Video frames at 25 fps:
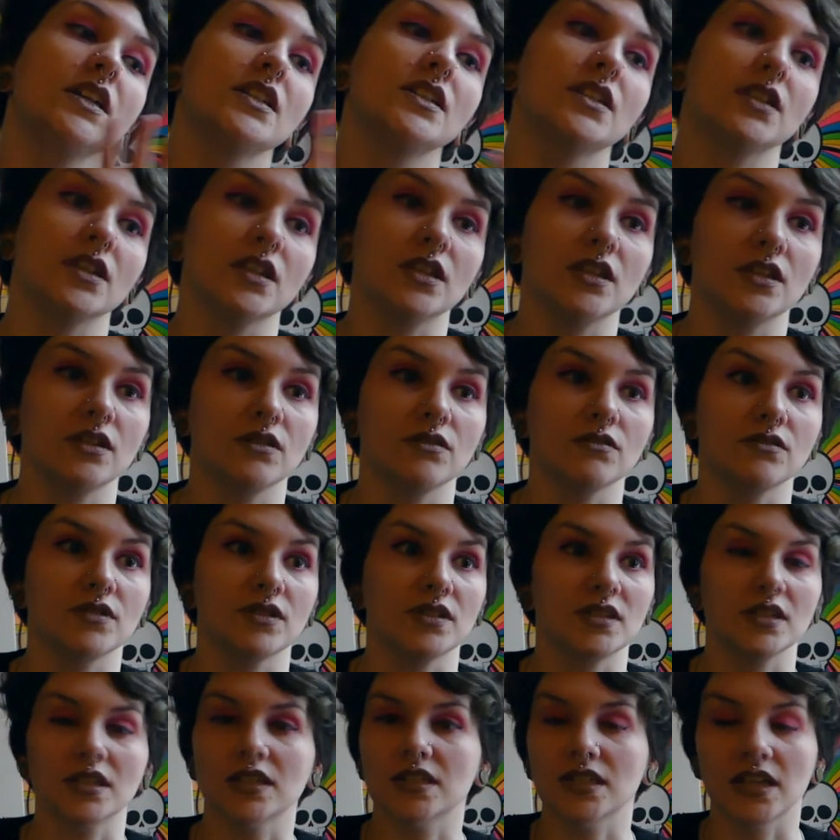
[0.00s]
to
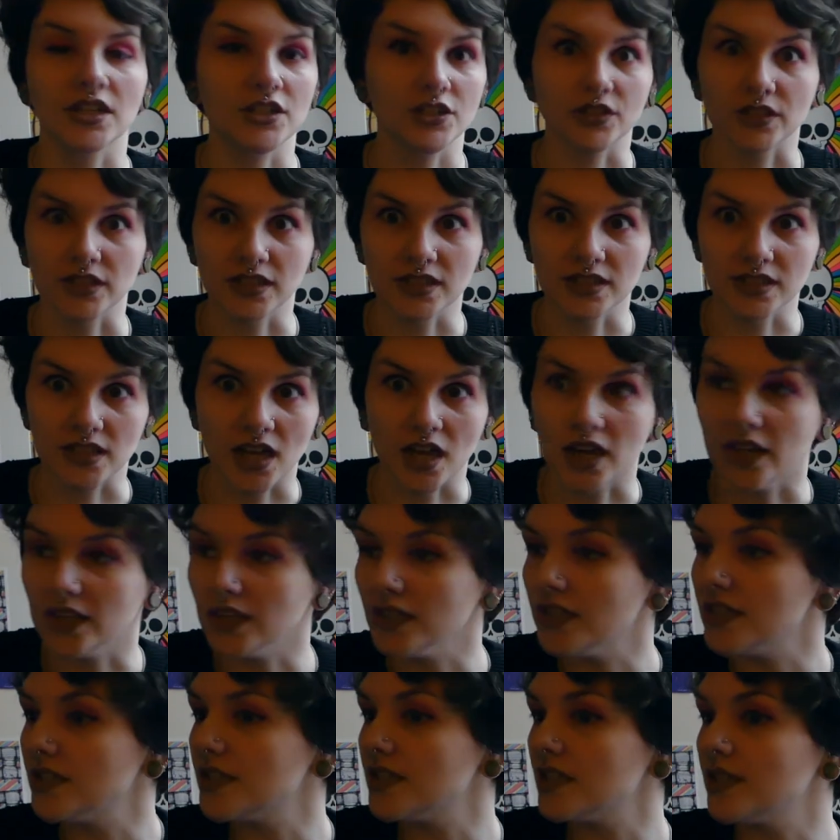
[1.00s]
use essentially as
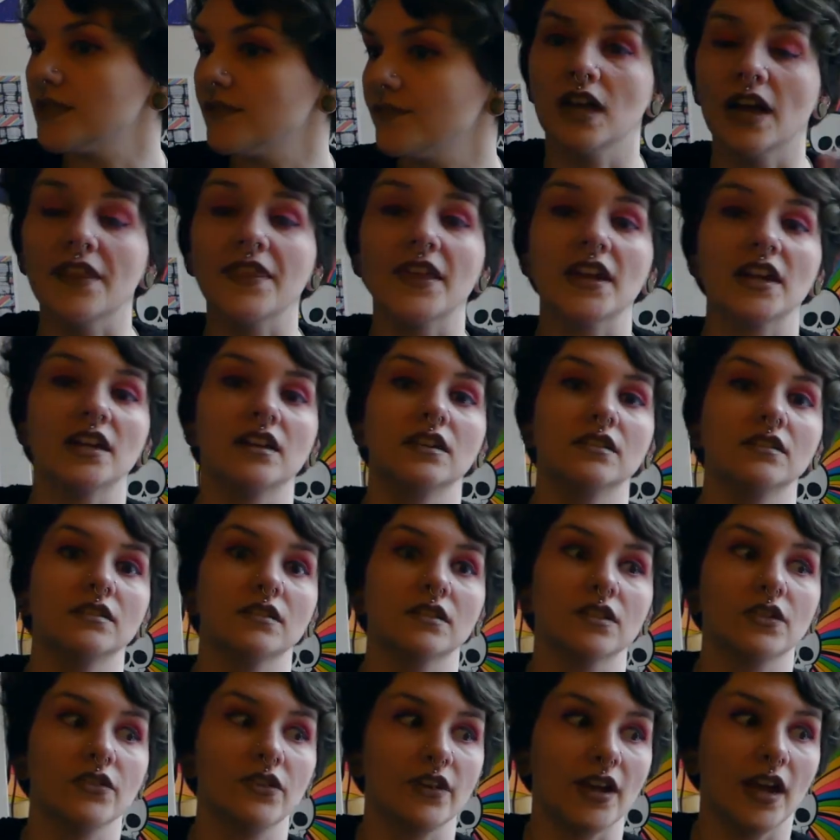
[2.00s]
eyelets, and then I'll
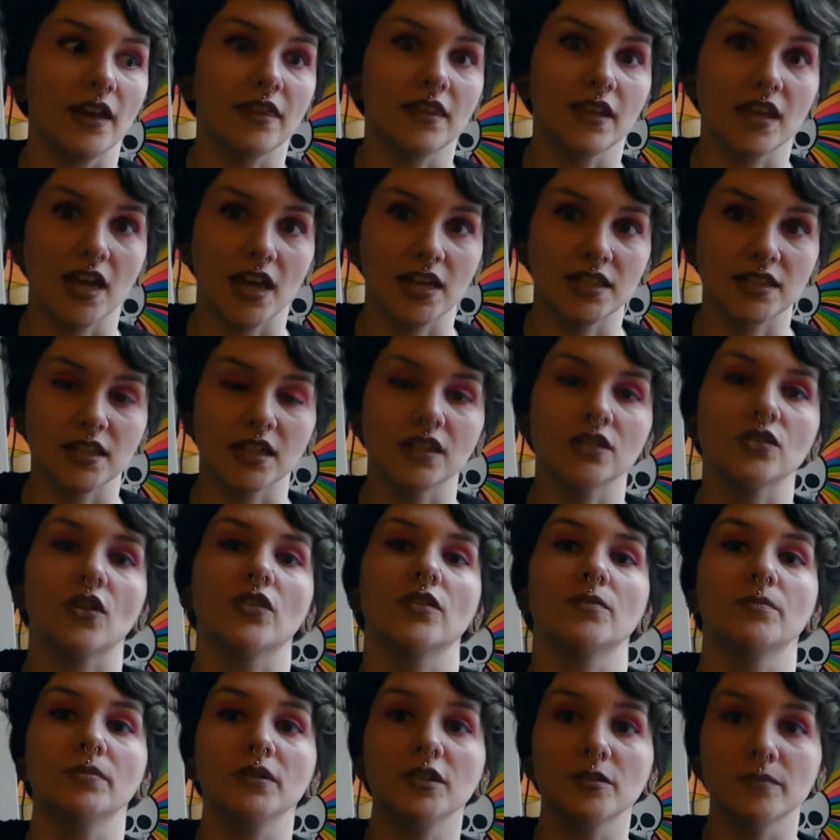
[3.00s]
create the casings on
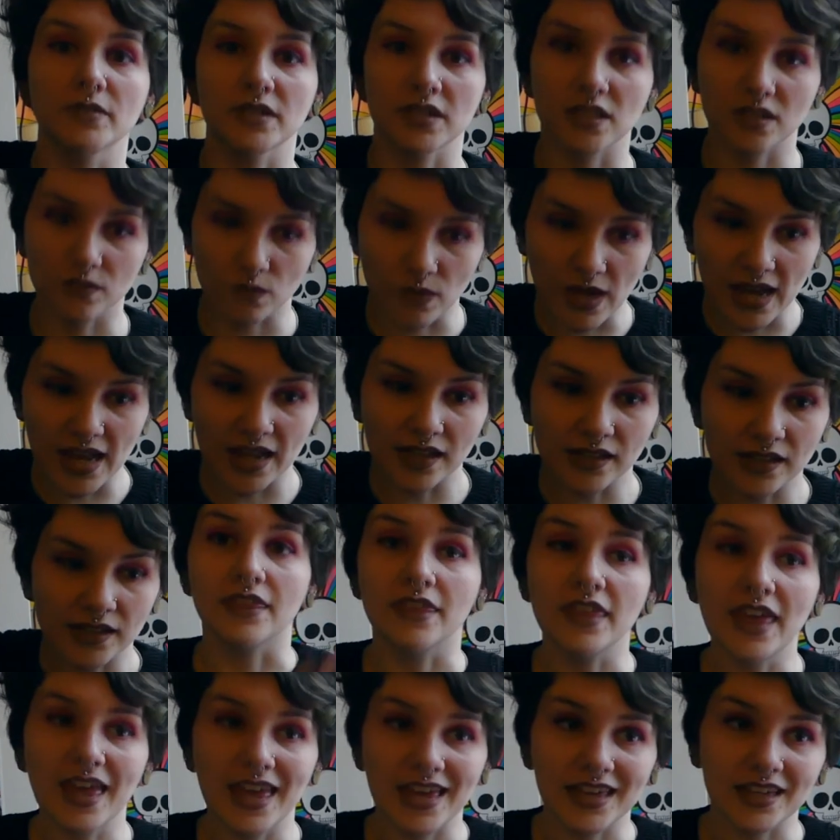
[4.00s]
the bloomers as well.
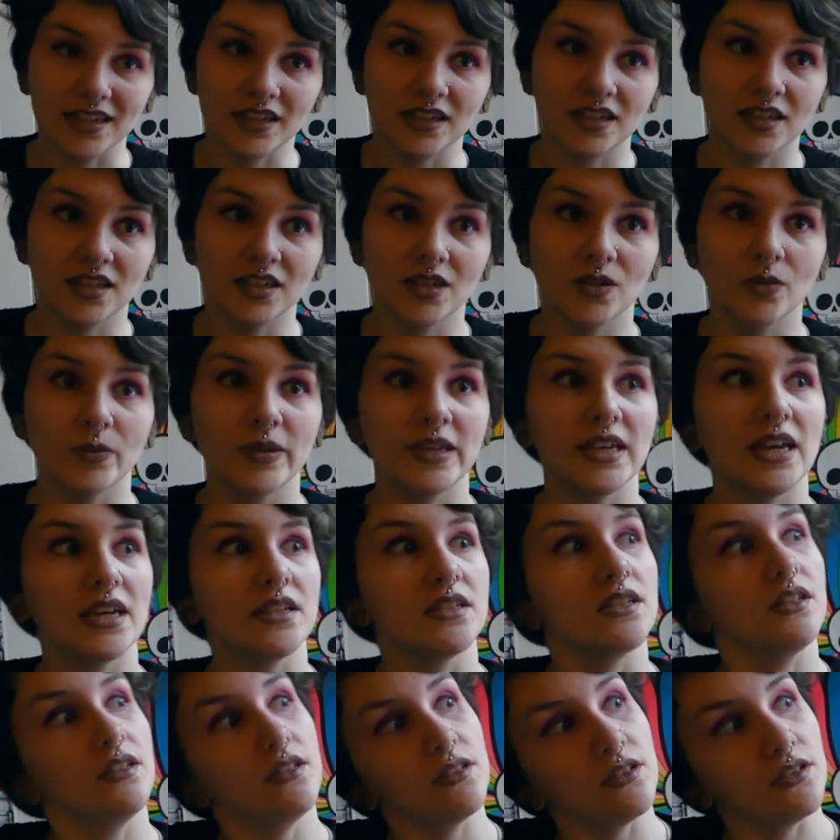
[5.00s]
Then we get
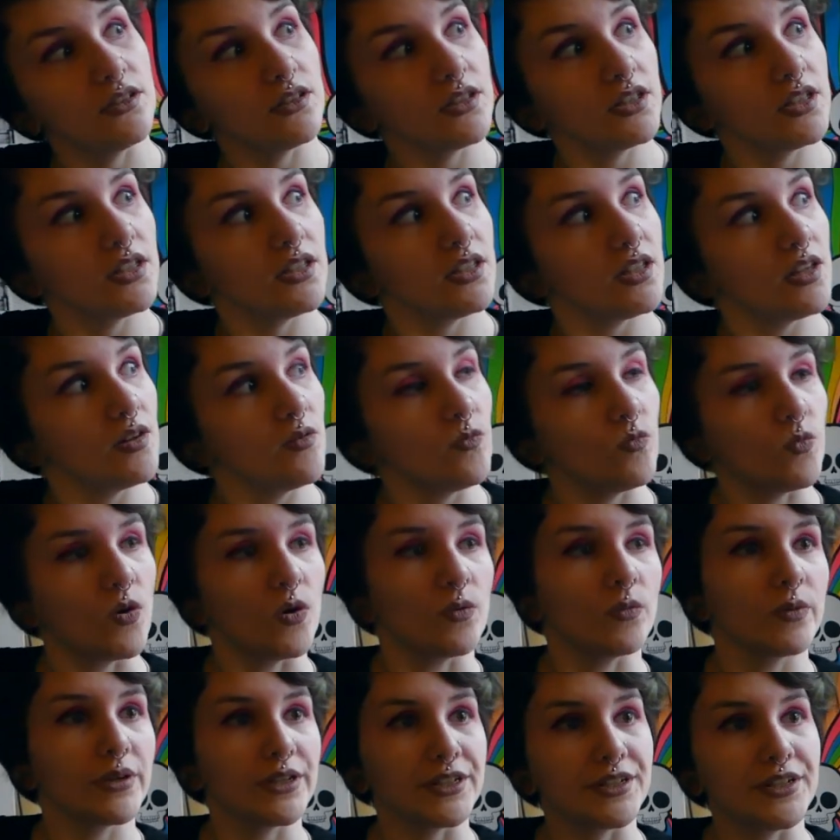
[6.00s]
to look at
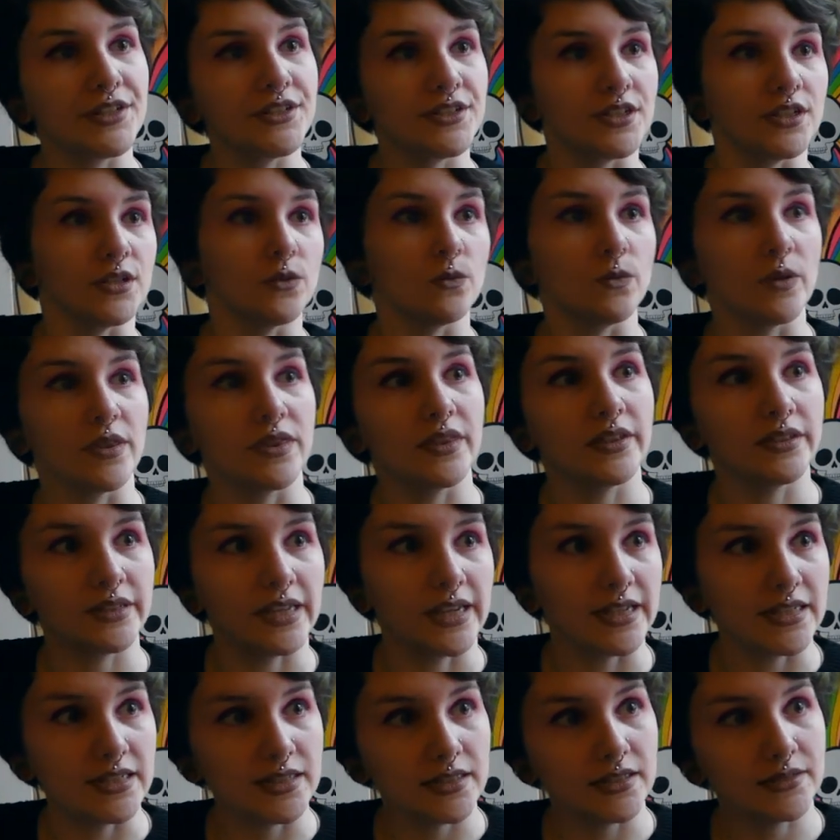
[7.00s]
what we're gonna do with the
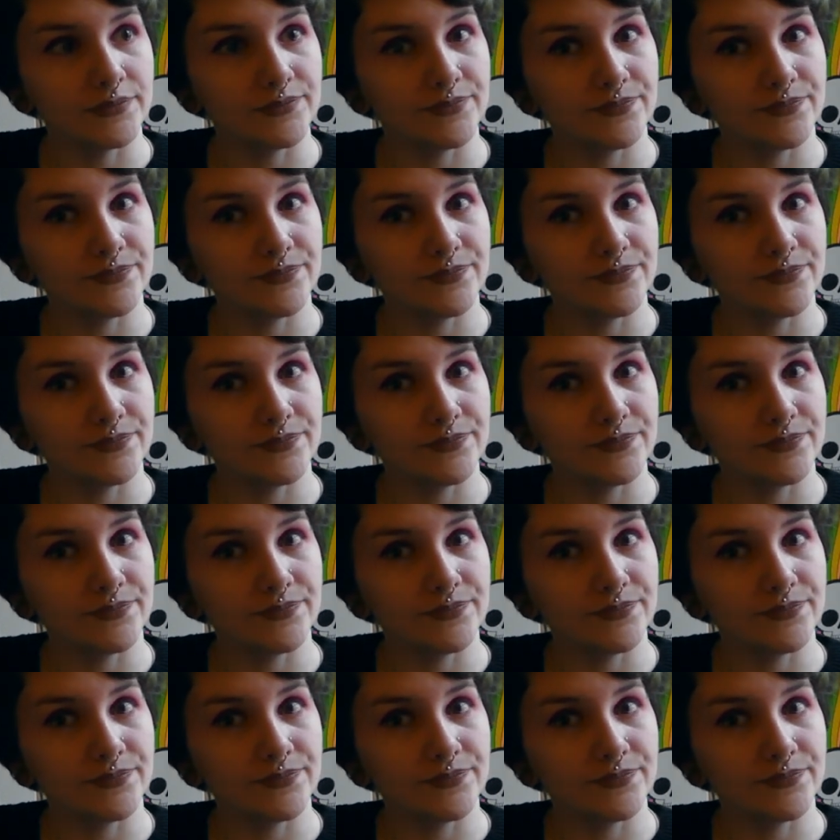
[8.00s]
lace.